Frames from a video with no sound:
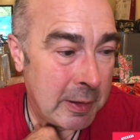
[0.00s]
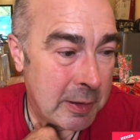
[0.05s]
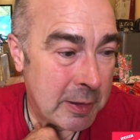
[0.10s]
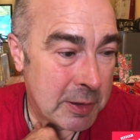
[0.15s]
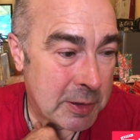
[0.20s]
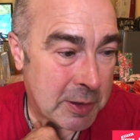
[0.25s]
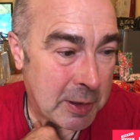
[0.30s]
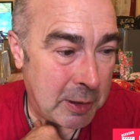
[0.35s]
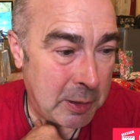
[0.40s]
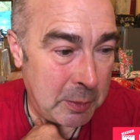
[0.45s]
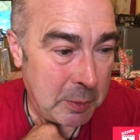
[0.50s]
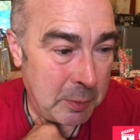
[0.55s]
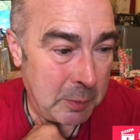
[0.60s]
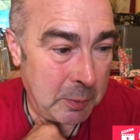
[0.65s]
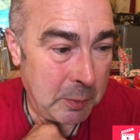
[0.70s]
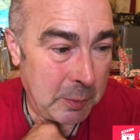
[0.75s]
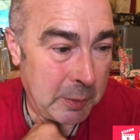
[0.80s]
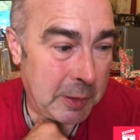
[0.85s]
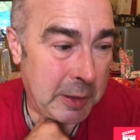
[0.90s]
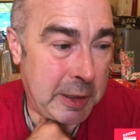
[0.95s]

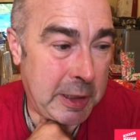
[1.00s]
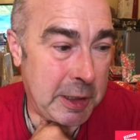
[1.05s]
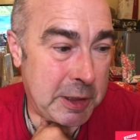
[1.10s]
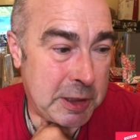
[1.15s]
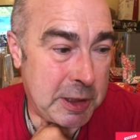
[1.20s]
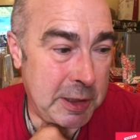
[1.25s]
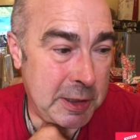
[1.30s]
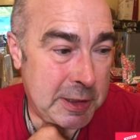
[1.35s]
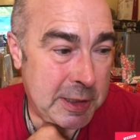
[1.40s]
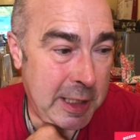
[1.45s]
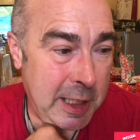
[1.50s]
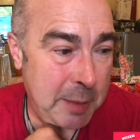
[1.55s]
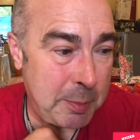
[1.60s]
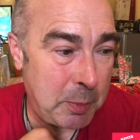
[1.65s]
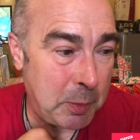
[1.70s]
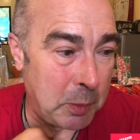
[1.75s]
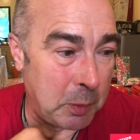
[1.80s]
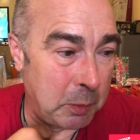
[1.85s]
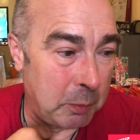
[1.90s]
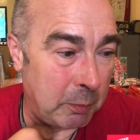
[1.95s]
So the kitchen
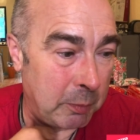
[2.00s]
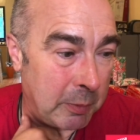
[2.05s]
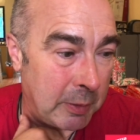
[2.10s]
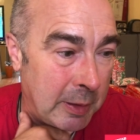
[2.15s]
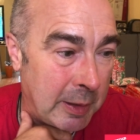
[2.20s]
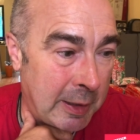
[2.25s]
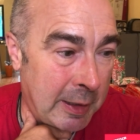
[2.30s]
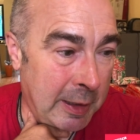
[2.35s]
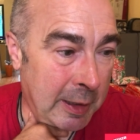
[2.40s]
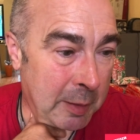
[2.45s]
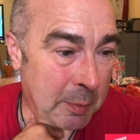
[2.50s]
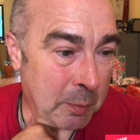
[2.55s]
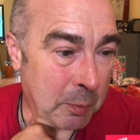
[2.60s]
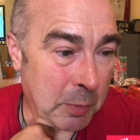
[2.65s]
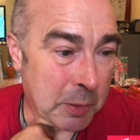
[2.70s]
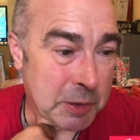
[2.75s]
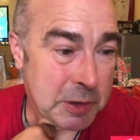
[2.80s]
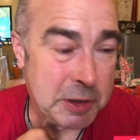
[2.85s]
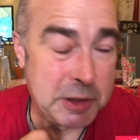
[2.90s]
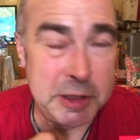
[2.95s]
table
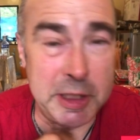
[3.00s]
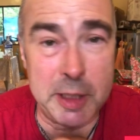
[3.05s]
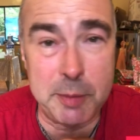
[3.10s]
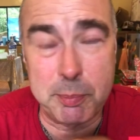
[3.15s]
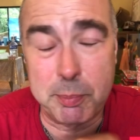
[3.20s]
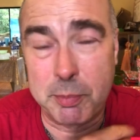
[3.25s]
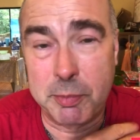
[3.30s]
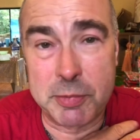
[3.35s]
was cheap,